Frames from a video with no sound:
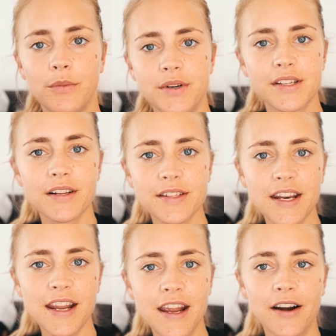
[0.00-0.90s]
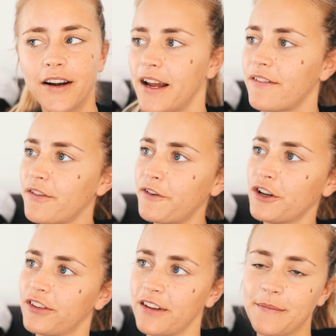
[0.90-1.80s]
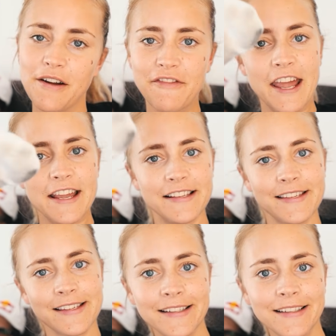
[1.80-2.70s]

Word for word: We're still sitting here and I have a foot in my face.